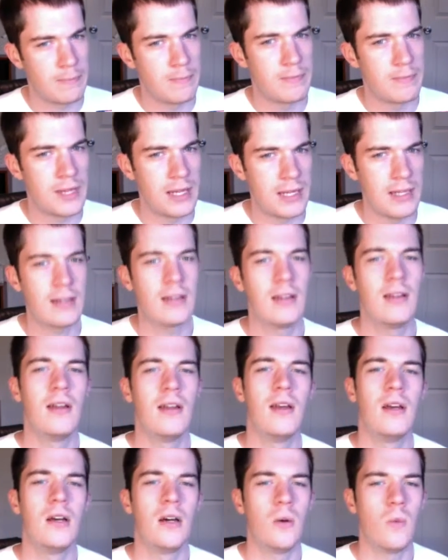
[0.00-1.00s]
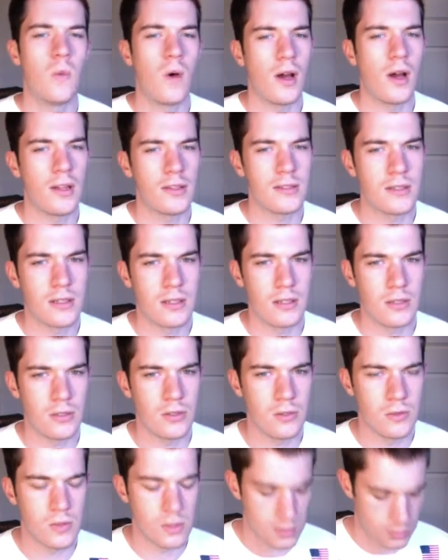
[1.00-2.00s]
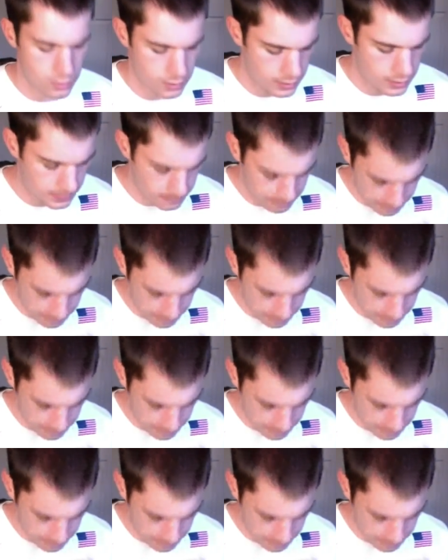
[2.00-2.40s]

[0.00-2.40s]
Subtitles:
take a while to get used to it.